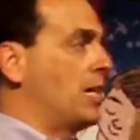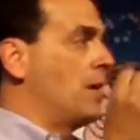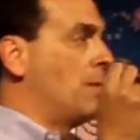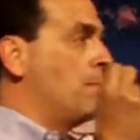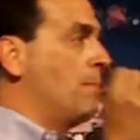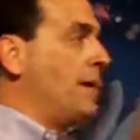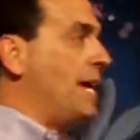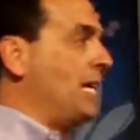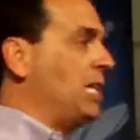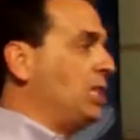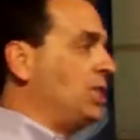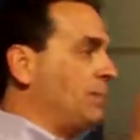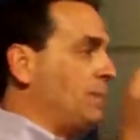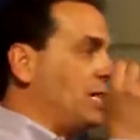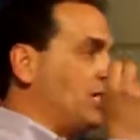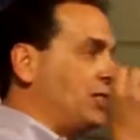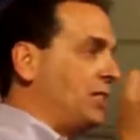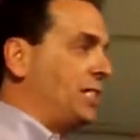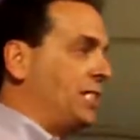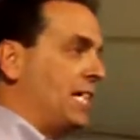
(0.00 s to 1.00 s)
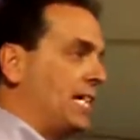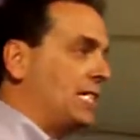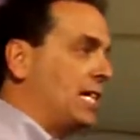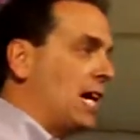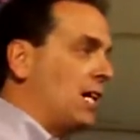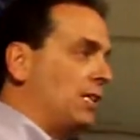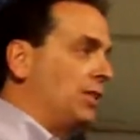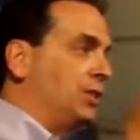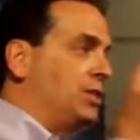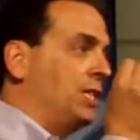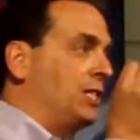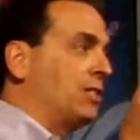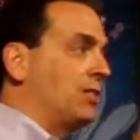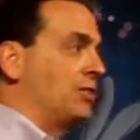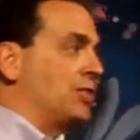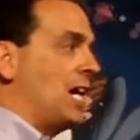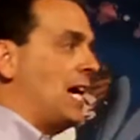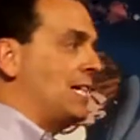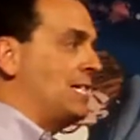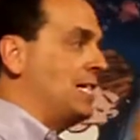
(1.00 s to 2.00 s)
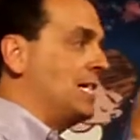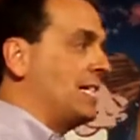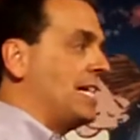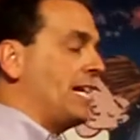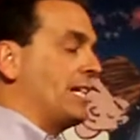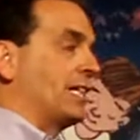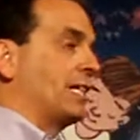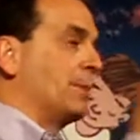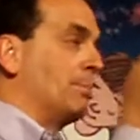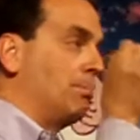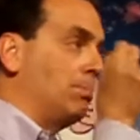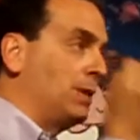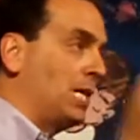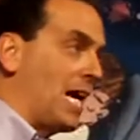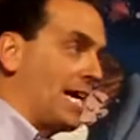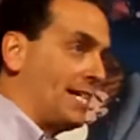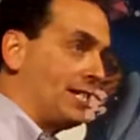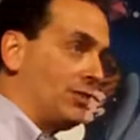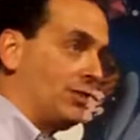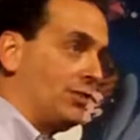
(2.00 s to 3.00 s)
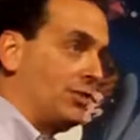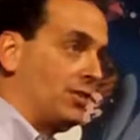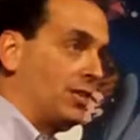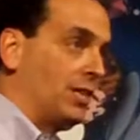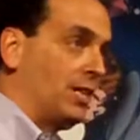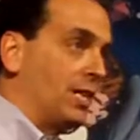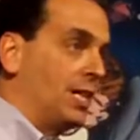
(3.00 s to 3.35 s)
Management is a technology designed to get compliance,